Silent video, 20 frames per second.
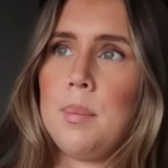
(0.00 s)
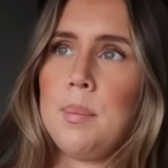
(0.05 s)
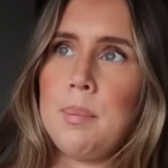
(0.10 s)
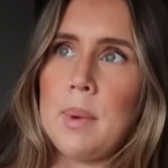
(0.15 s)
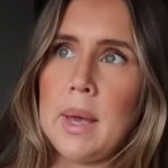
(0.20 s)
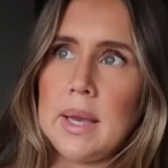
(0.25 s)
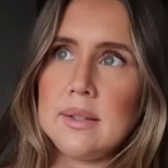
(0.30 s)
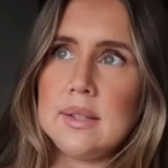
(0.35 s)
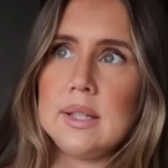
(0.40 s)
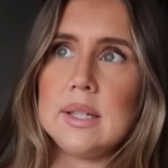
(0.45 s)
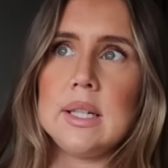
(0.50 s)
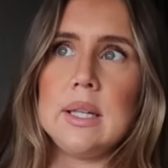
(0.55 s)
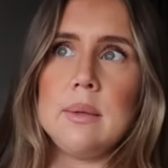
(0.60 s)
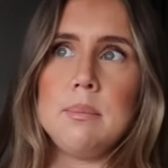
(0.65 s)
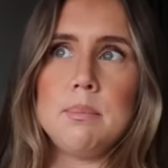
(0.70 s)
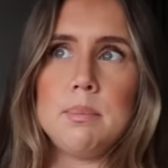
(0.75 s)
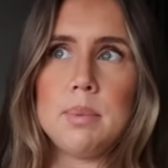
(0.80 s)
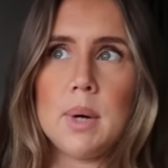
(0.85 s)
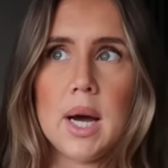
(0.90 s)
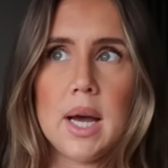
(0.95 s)
Basically
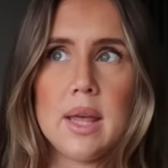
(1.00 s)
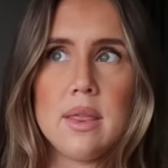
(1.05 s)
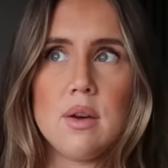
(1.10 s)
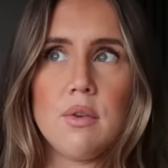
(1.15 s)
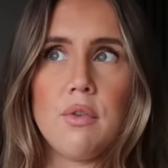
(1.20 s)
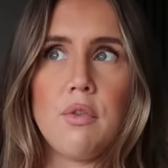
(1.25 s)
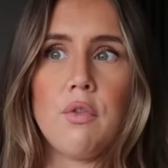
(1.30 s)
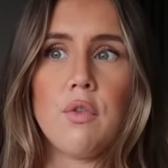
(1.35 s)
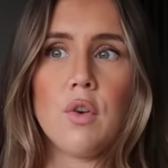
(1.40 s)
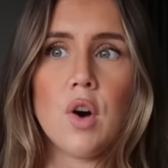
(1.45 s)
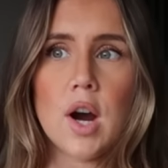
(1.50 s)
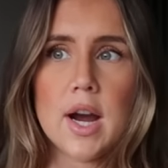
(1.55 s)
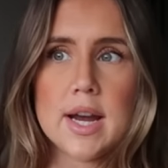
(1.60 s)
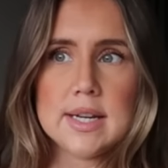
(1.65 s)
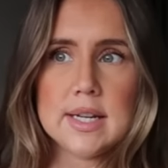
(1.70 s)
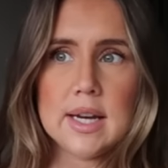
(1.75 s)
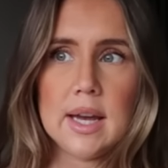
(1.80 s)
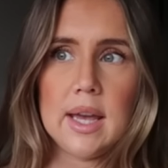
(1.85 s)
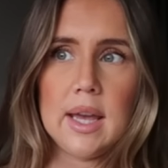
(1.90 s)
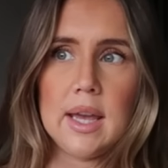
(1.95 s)
by the
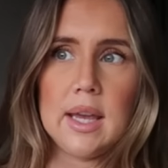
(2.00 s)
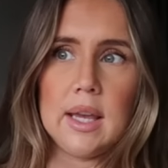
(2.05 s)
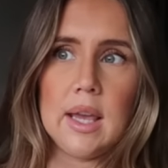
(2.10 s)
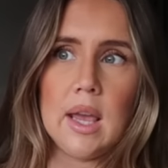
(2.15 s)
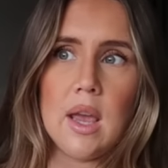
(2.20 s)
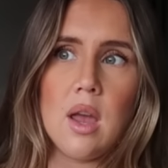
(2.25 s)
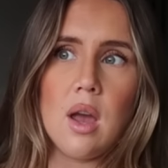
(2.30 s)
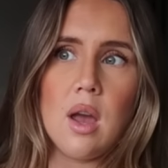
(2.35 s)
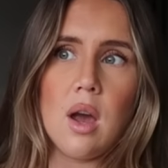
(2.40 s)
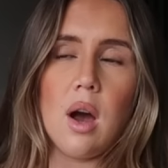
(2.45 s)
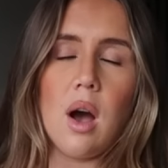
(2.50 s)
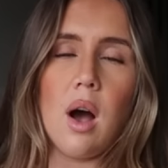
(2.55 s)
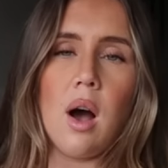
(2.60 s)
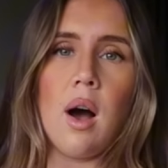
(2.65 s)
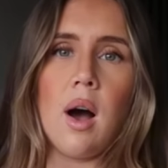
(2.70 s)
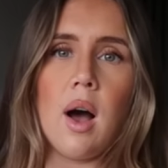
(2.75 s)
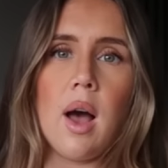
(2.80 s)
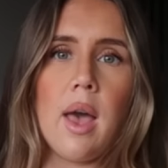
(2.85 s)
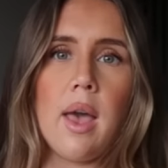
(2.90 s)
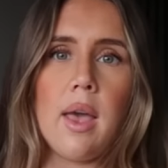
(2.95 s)
Friday,
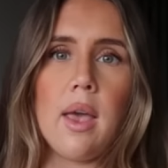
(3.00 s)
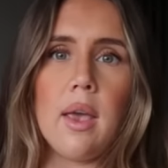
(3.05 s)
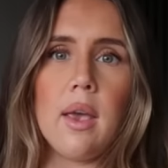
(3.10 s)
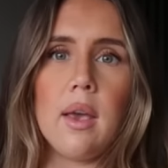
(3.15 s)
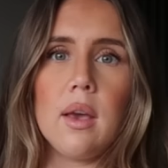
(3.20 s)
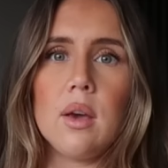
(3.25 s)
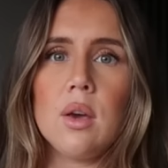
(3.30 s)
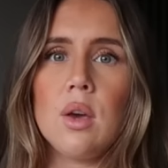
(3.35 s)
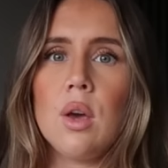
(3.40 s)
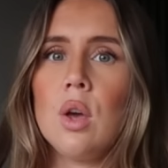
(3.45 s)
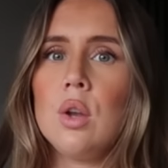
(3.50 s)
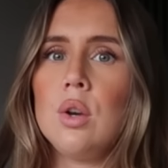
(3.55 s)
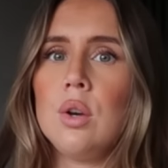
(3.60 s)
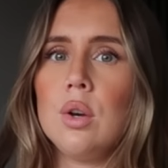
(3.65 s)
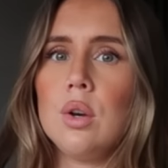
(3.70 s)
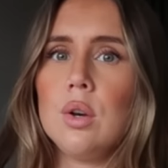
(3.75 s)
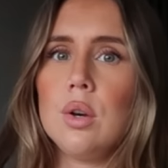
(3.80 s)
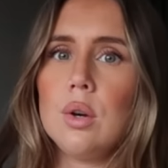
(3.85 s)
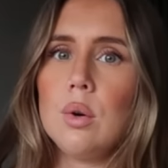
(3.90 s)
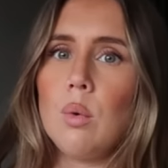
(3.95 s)
I
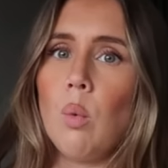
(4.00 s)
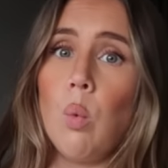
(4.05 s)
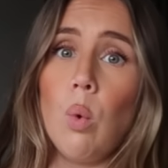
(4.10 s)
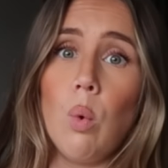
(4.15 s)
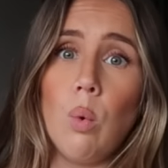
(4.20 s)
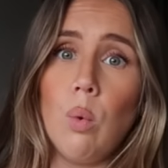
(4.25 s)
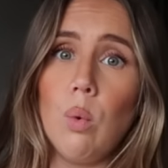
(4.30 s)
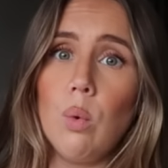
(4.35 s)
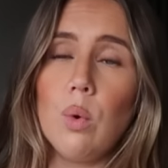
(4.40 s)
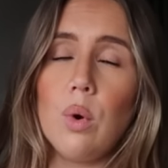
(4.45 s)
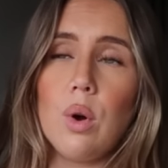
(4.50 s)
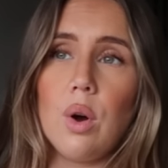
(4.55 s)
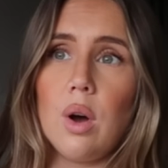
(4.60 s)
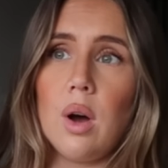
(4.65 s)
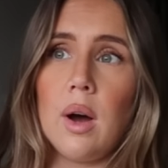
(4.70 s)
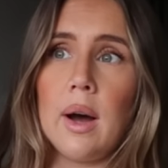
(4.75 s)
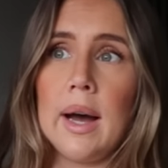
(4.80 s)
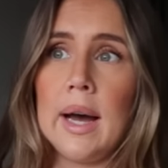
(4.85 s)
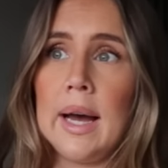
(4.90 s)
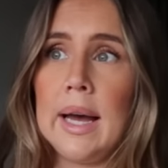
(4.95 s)
couldn't walk,
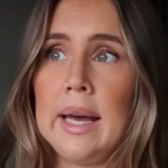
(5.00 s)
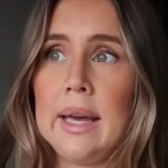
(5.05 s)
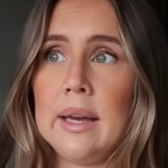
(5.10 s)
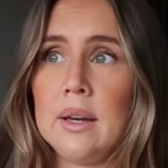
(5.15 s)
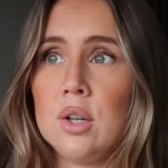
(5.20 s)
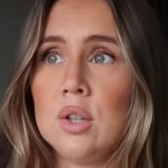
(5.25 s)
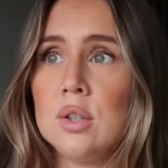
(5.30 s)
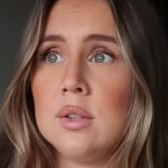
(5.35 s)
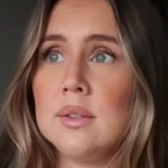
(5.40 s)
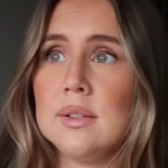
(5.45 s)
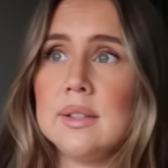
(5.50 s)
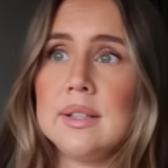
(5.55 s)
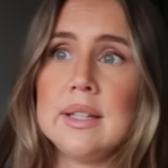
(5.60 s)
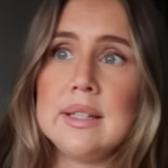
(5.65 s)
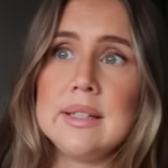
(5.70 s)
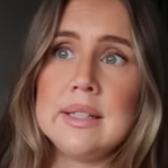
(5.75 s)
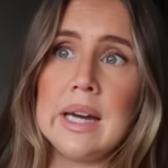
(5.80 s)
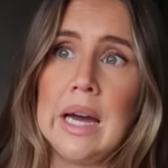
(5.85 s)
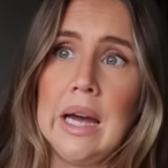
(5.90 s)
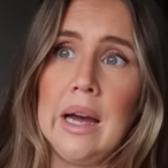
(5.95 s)
I couldn't
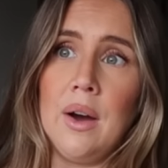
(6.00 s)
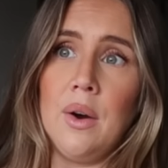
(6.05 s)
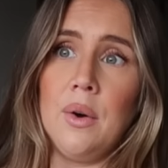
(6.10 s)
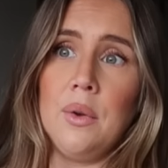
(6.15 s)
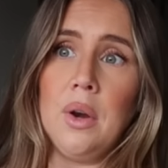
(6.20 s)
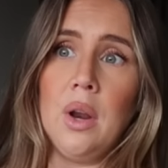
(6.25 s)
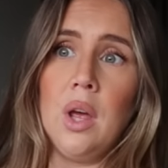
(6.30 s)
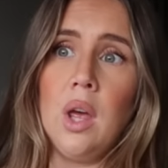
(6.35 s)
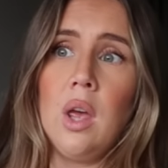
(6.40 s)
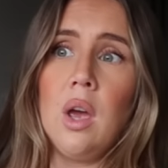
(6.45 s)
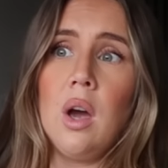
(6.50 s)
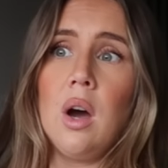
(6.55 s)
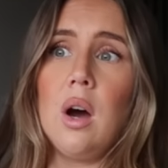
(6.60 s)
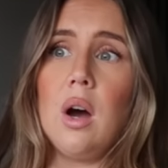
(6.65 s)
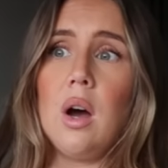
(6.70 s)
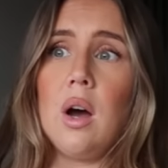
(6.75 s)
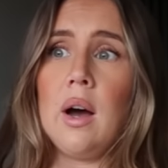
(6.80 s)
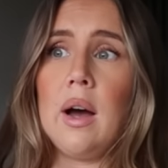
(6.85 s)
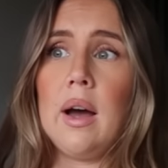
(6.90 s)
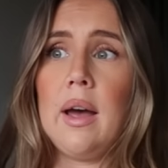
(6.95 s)
sit down,
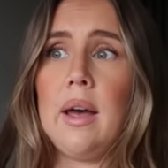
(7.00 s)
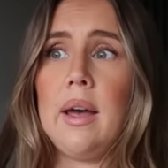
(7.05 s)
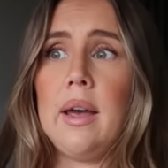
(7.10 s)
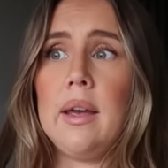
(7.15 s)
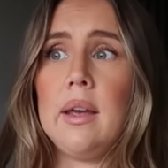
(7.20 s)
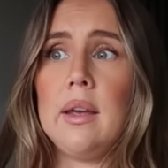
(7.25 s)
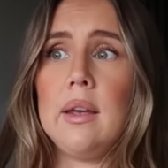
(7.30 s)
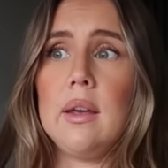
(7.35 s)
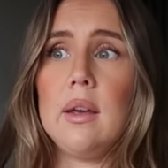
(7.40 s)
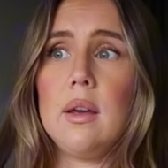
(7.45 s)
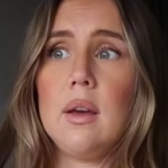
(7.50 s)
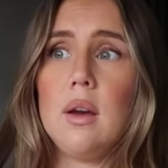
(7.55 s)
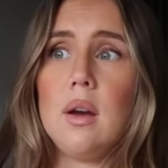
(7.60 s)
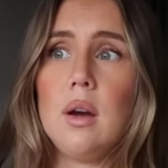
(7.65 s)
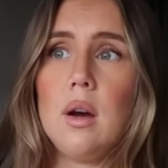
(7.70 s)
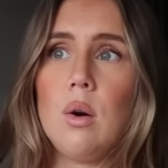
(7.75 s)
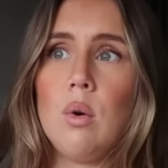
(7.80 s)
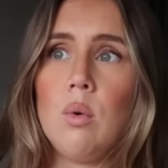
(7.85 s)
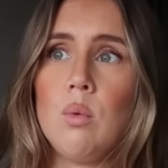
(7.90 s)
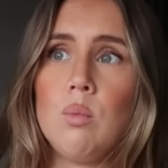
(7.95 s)
I
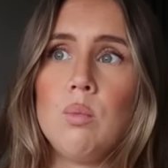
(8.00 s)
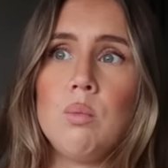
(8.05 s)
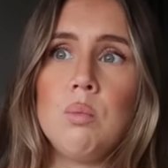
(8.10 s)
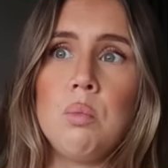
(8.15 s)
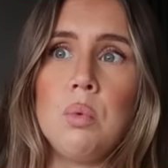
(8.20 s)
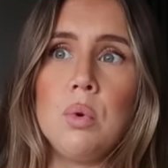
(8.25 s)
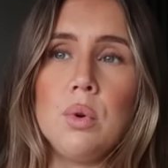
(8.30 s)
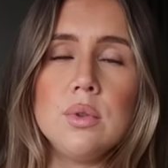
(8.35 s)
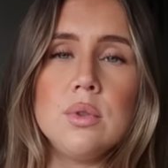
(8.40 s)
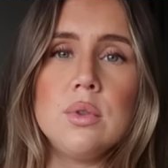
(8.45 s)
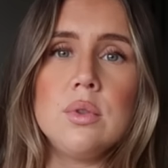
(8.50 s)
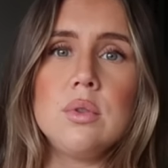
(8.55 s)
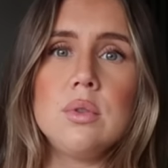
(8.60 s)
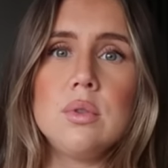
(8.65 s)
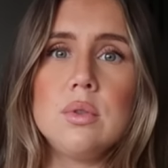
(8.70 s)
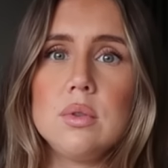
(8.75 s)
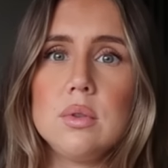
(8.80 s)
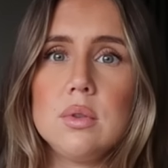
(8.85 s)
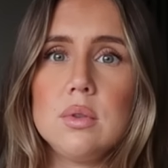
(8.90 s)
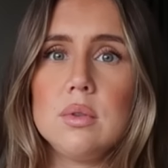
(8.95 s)

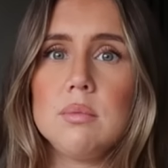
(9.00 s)
was